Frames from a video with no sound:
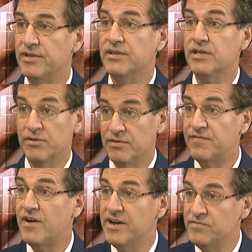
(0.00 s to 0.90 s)
the
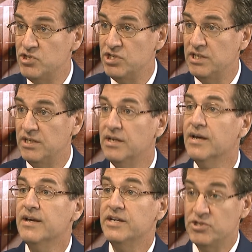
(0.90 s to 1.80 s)
5G
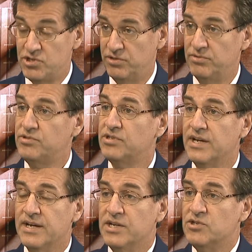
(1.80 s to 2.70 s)
issues.
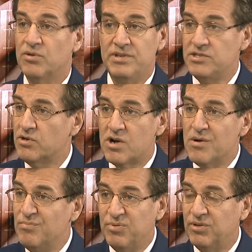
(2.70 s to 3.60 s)
So these are
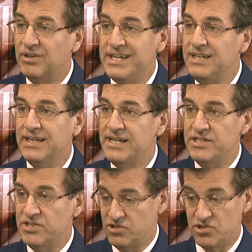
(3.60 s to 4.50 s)

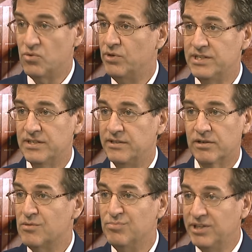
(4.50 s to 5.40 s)
completely disjointed,
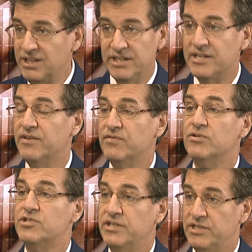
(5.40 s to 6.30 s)
they're completely
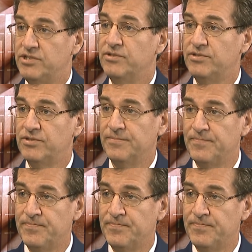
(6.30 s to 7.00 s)
divergent issues.